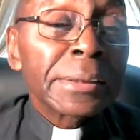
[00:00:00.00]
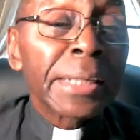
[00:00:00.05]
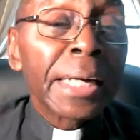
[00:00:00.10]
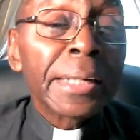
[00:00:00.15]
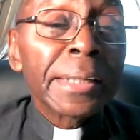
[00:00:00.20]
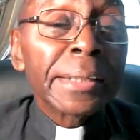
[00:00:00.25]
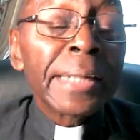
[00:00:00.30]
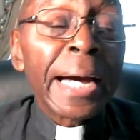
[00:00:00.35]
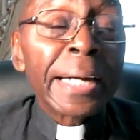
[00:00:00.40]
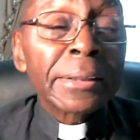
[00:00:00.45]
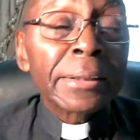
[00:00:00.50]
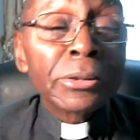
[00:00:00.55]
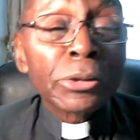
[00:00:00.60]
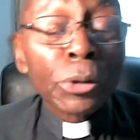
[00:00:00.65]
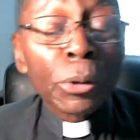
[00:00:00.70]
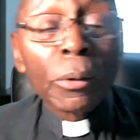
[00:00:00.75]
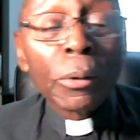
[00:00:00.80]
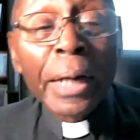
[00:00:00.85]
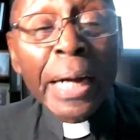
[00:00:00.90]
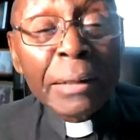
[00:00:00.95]
Gideon had to
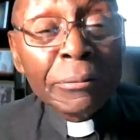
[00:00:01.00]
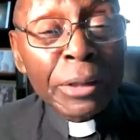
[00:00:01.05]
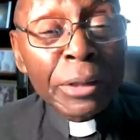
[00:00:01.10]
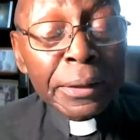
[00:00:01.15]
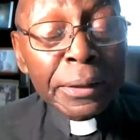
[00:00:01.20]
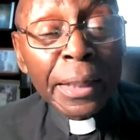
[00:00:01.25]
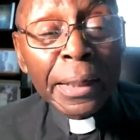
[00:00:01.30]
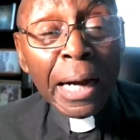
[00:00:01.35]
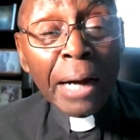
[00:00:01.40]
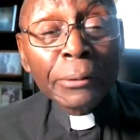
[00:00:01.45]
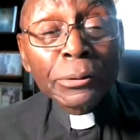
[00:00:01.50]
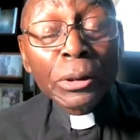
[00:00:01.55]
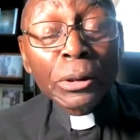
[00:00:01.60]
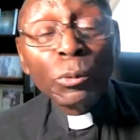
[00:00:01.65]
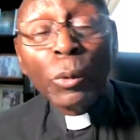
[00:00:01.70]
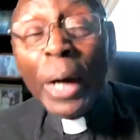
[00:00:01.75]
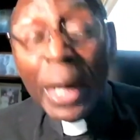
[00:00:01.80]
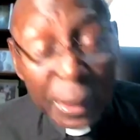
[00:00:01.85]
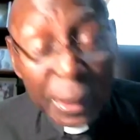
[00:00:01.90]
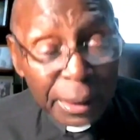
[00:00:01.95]
throw everything out the
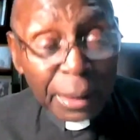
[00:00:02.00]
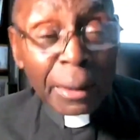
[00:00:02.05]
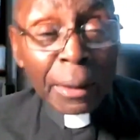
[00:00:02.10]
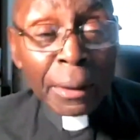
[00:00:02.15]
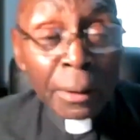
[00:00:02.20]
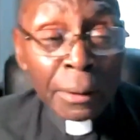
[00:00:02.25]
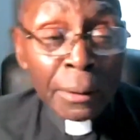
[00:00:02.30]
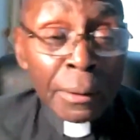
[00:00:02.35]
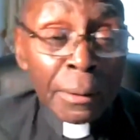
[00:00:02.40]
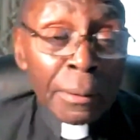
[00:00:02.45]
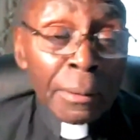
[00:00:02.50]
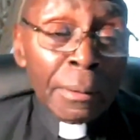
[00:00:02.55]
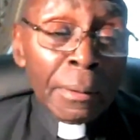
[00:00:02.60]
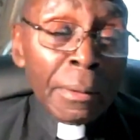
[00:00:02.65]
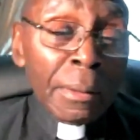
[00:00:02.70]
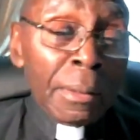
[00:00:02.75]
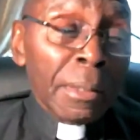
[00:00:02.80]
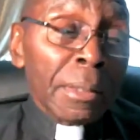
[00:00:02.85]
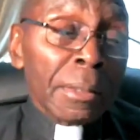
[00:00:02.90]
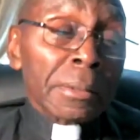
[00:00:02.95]
window.
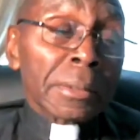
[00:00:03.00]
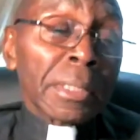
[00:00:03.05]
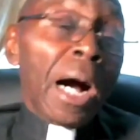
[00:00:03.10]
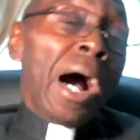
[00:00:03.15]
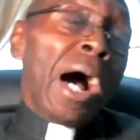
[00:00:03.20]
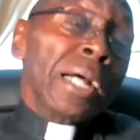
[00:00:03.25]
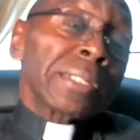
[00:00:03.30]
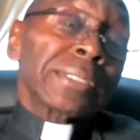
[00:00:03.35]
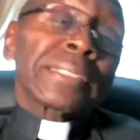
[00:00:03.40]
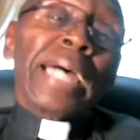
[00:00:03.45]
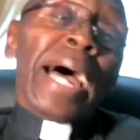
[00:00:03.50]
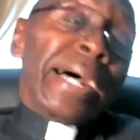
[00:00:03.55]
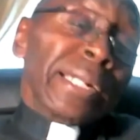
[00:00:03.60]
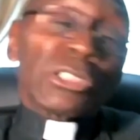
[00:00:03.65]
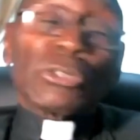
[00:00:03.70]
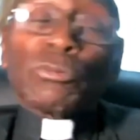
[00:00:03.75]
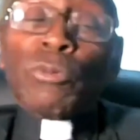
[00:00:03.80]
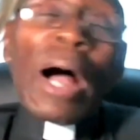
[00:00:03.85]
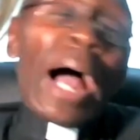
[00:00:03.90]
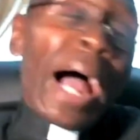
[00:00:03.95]
God
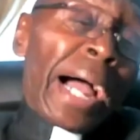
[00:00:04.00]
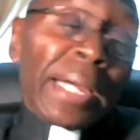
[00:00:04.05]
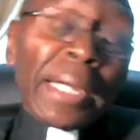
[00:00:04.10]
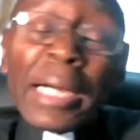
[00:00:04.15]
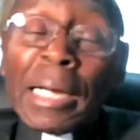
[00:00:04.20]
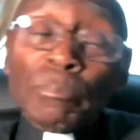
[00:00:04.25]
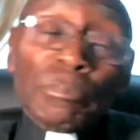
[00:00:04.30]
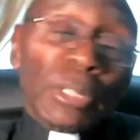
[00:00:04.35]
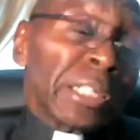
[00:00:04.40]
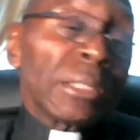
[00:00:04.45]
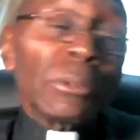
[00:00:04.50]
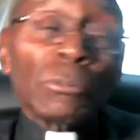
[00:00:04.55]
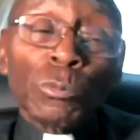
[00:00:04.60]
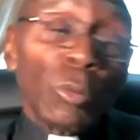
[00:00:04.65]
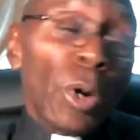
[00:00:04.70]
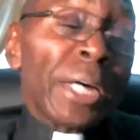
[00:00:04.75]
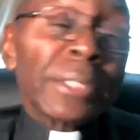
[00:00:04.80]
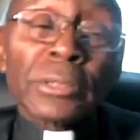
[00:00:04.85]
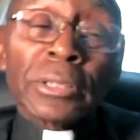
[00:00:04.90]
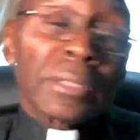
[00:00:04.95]
satisfied him. He
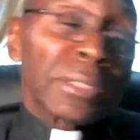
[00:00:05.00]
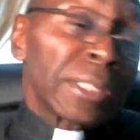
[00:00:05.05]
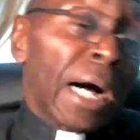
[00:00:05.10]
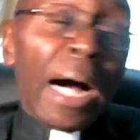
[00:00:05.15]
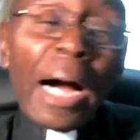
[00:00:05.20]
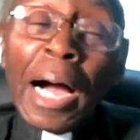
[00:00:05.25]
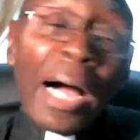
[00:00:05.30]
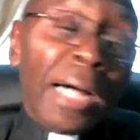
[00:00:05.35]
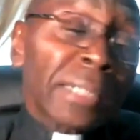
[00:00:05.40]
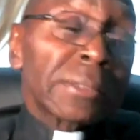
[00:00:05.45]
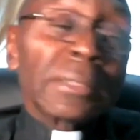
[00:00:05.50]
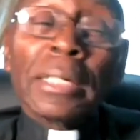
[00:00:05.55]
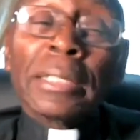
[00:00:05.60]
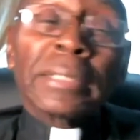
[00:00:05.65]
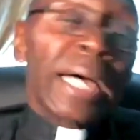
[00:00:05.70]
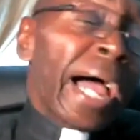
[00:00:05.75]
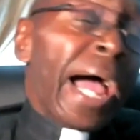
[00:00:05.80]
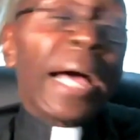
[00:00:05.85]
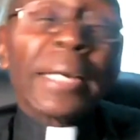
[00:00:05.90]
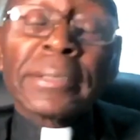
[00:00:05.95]
went to God and
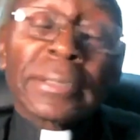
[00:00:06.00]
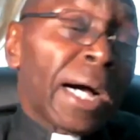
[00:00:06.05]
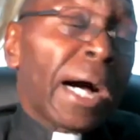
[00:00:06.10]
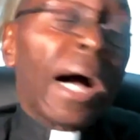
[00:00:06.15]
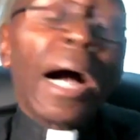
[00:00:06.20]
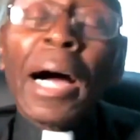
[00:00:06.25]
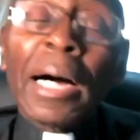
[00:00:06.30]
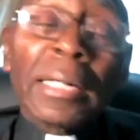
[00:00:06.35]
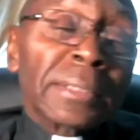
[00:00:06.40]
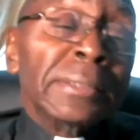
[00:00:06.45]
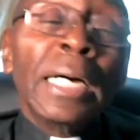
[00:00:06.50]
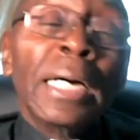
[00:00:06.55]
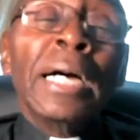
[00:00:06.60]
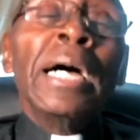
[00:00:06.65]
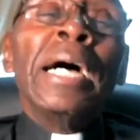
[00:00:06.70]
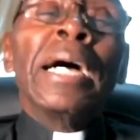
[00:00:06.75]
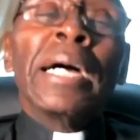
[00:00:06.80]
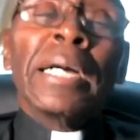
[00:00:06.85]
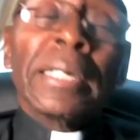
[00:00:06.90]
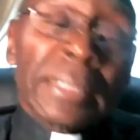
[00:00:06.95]
asked God, and
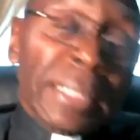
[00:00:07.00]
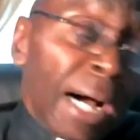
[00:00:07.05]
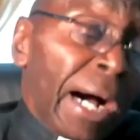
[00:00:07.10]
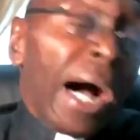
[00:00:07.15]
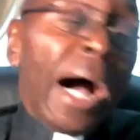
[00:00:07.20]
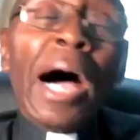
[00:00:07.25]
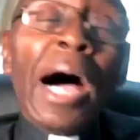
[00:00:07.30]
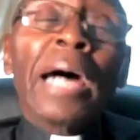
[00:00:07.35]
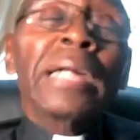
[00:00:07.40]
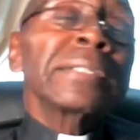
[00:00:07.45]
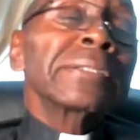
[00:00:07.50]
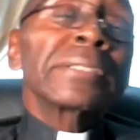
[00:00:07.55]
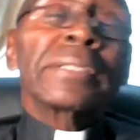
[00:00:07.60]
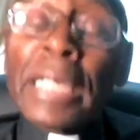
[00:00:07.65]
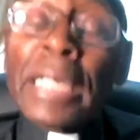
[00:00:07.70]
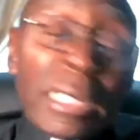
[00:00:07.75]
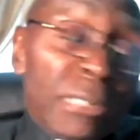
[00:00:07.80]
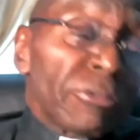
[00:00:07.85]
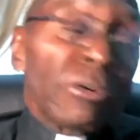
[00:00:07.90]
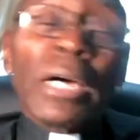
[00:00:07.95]
God
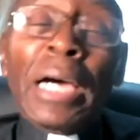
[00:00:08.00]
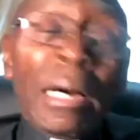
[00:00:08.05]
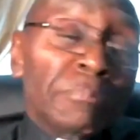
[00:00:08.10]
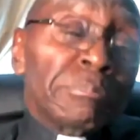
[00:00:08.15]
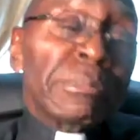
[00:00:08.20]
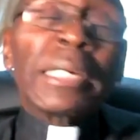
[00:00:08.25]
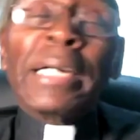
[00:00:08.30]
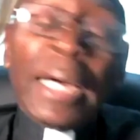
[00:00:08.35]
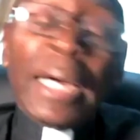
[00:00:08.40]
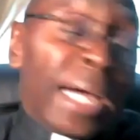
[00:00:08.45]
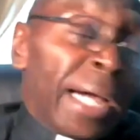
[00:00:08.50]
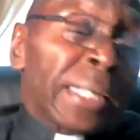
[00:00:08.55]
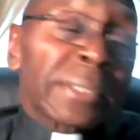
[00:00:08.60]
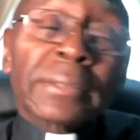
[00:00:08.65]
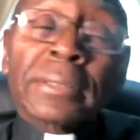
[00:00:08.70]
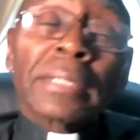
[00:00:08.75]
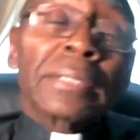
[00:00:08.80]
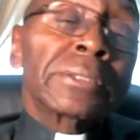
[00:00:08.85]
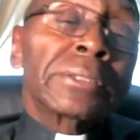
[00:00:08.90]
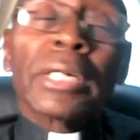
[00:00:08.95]
give him the
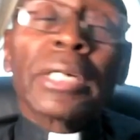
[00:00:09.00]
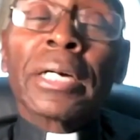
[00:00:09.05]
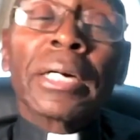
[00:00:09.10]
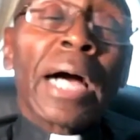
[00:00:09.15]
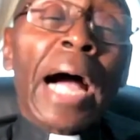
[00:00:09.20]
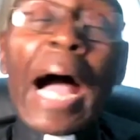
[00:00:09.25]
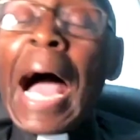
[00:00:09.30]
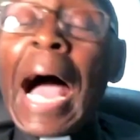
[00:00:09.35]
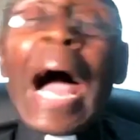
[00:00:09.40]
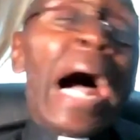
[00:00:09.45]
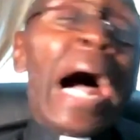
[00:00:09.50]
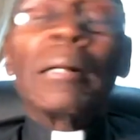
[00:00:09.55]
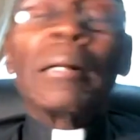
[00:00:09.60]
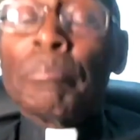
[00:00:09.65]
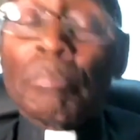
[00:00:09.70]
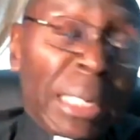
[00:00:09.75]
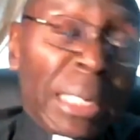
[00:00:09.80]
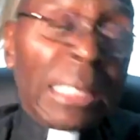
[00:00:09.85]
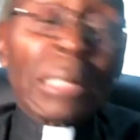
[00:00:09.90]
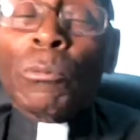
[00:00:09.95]
answer and said, I'll
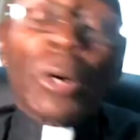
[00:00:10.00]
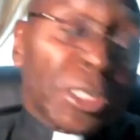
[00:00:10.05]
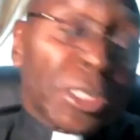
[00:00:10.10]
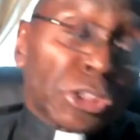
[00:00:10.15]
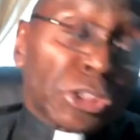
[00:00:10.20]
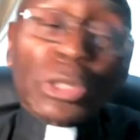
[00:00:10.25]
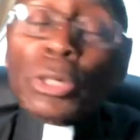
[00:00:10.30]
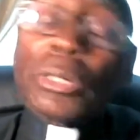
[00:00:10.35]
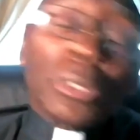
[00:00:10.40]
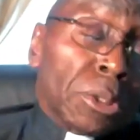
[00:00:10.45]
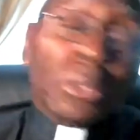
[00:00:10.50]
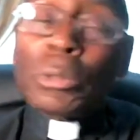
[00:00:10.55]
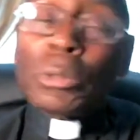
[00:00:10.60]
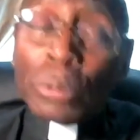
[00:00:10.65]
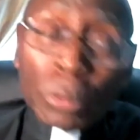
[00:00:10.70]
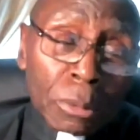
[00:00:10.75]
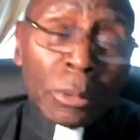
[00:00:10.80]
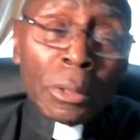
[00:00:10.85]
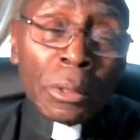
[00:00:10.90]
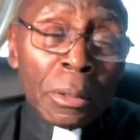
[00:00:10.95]
be with
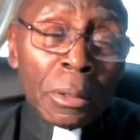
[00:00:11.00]
you.